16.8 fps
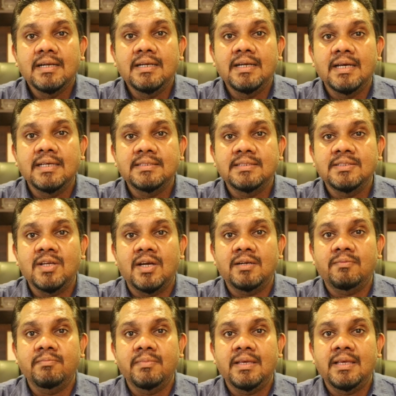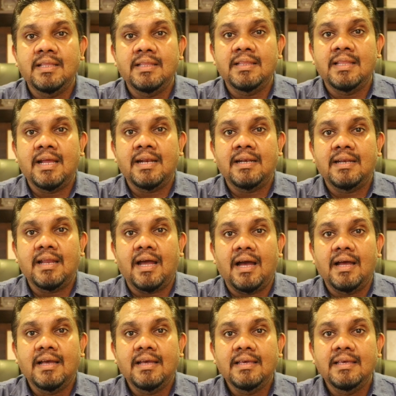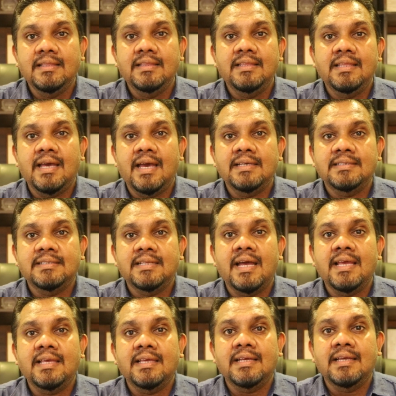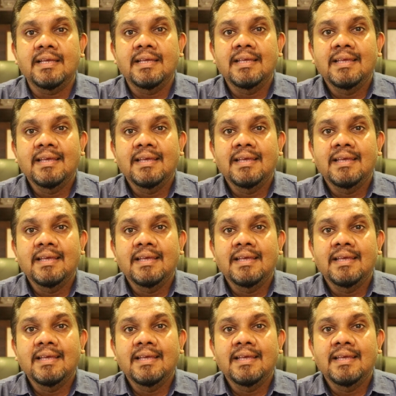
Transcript: Does not mean that India is dying